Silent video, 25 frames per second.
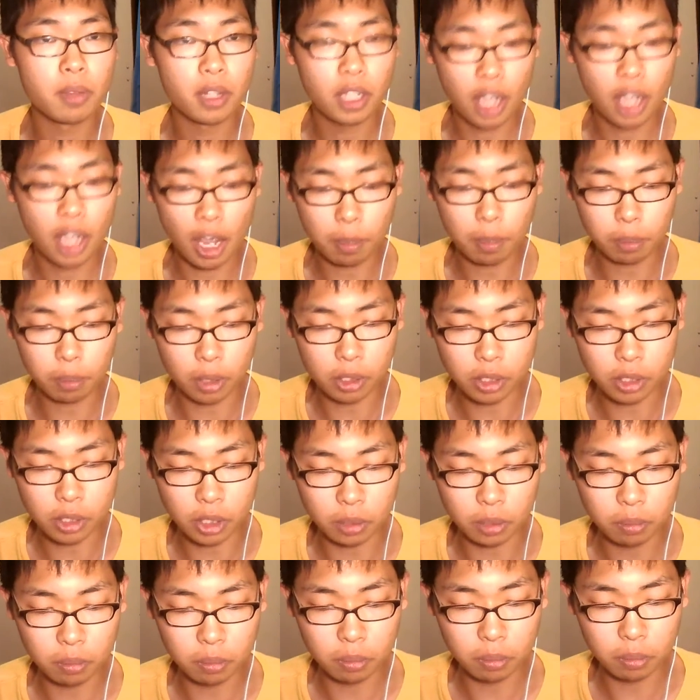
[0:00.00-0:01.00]
cat
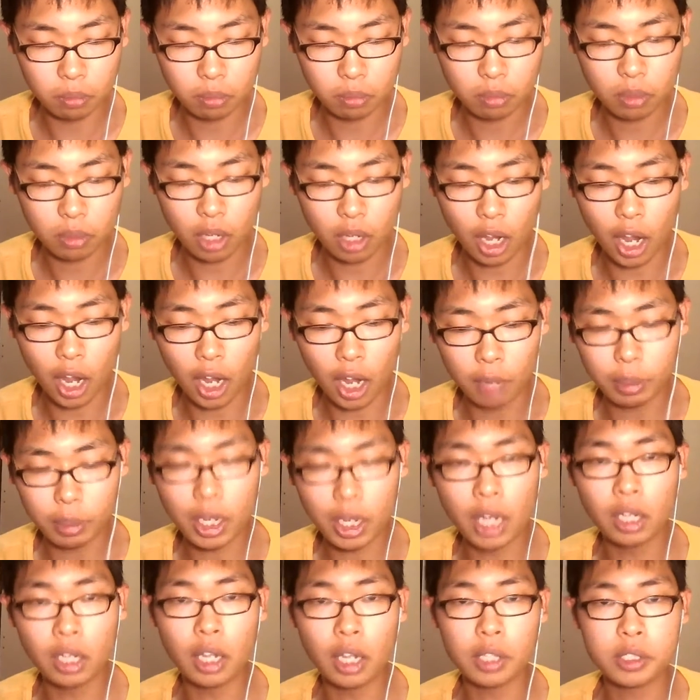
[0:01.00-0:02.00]
person.
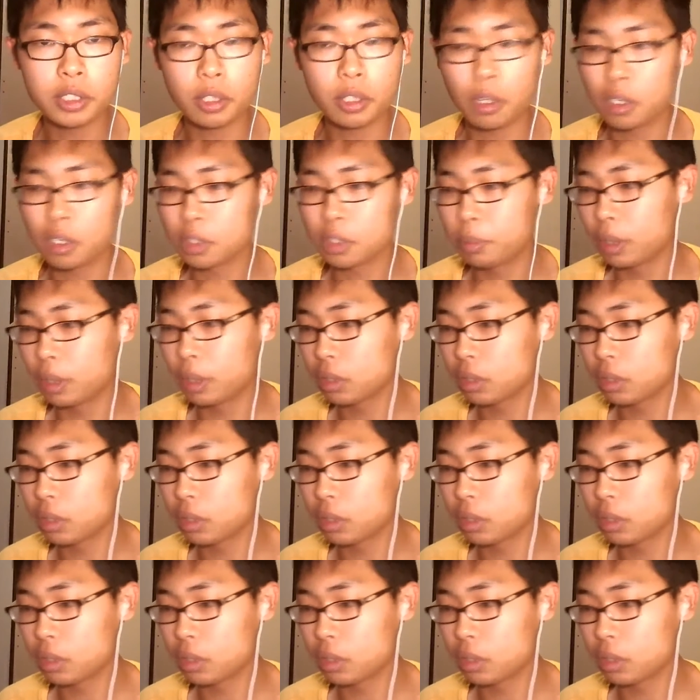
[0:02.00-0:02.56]
I mean, I like